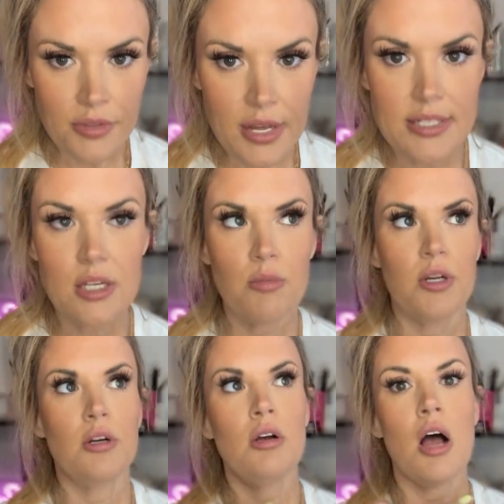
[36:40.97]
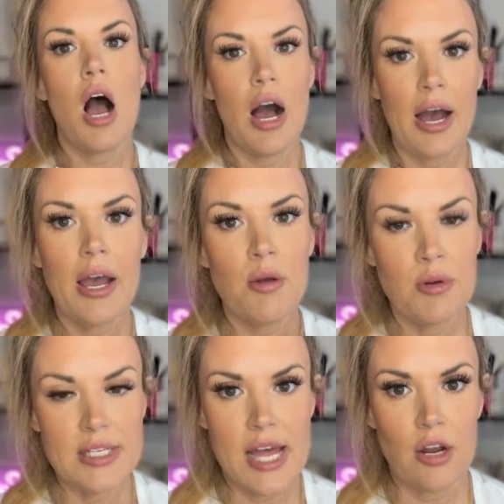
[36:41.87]
Yes, it will. I
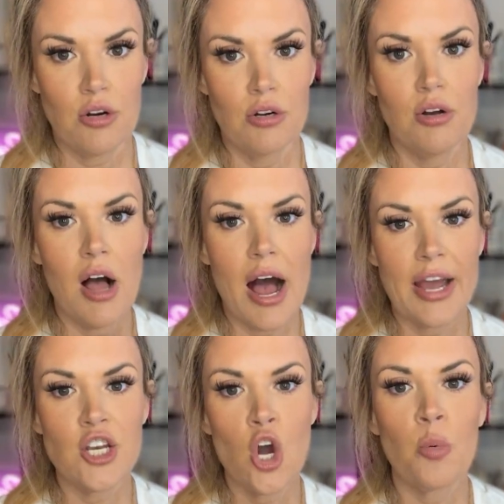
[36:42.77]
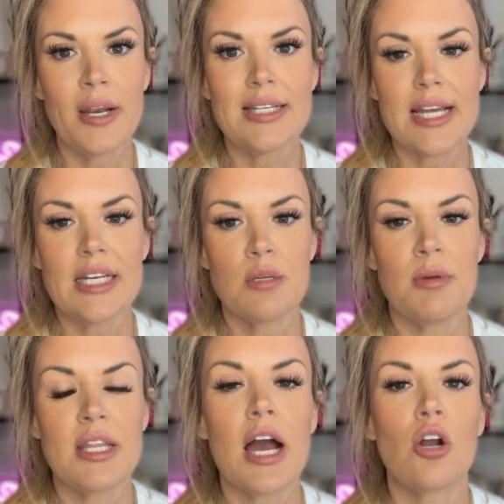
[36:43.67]
was that girl. I know what it's like to
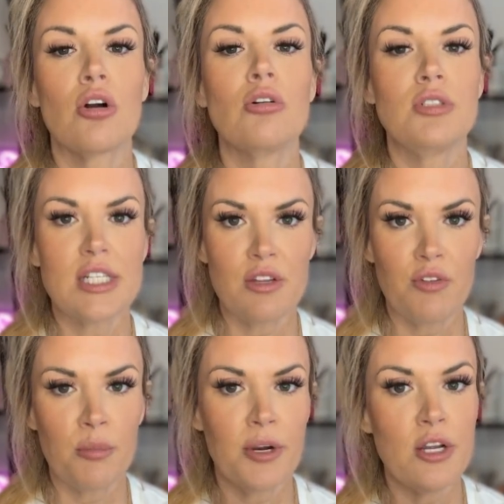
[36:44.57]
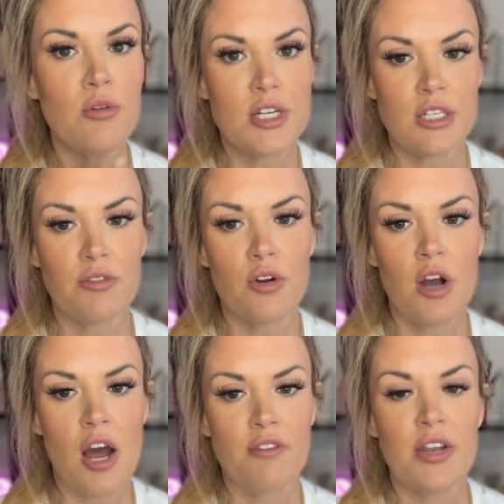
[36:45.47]
be that girl who doesn't feel pretty, who doesn't
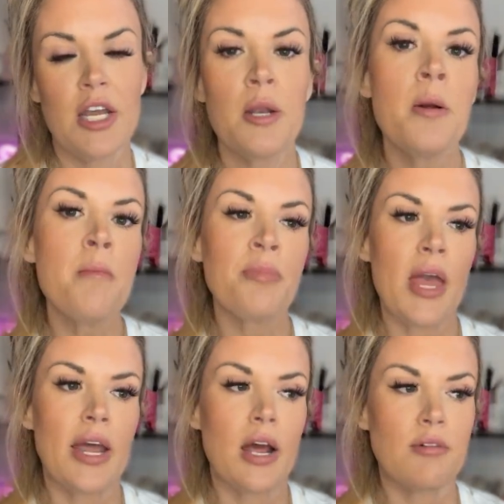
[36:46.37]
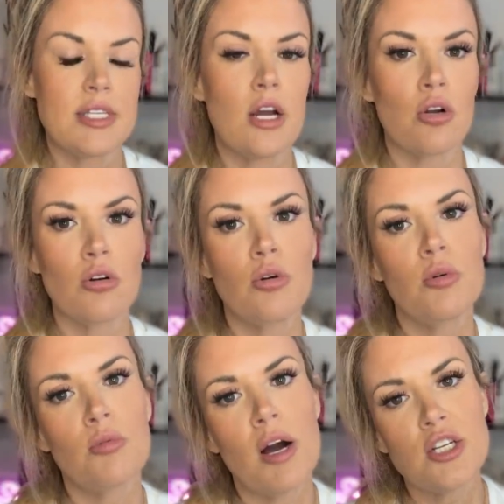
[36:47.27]
feel confident. And I was that girl who
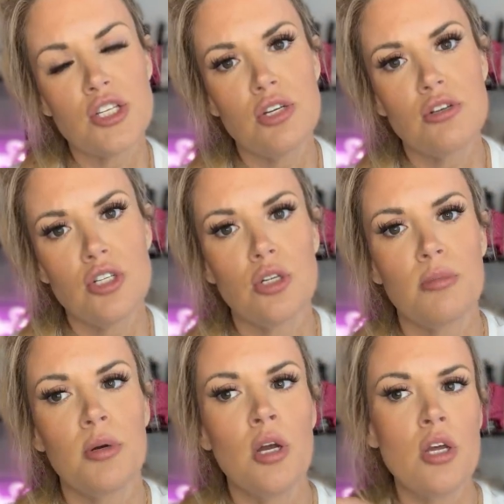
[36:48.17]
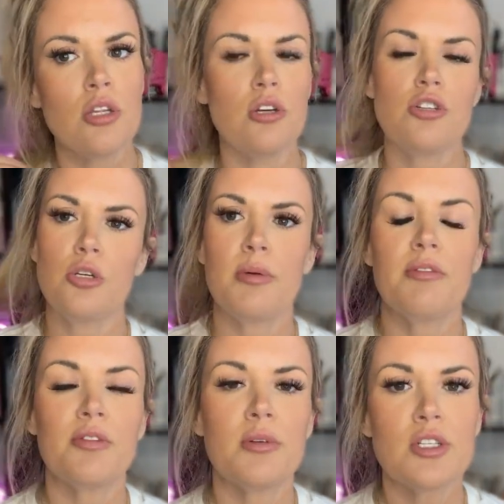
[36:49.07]
would watch the YouTube
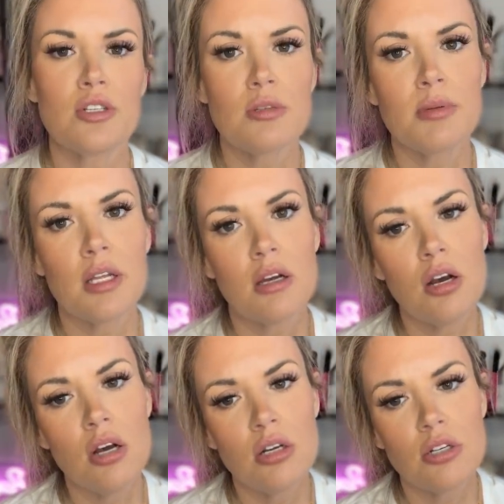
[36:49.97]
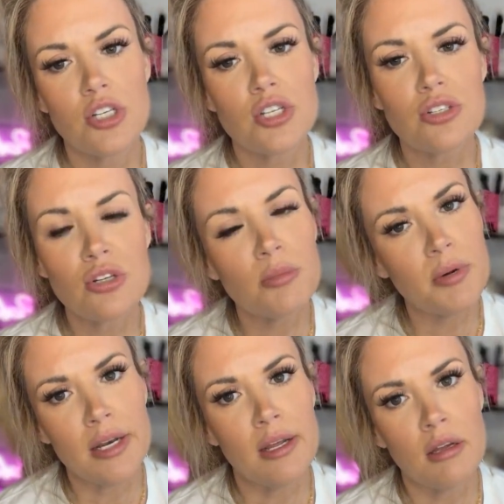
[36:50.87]
influencers and be like, oh, she's so
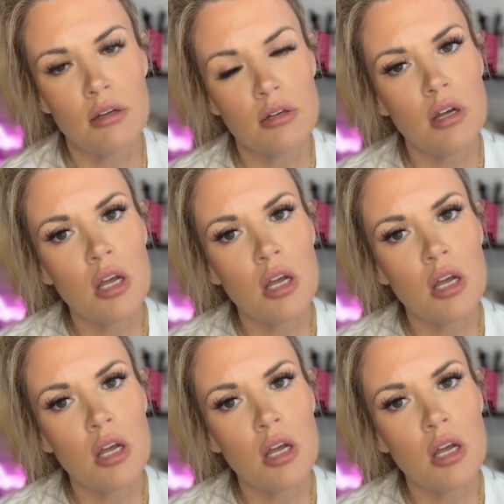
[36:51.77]
pretty.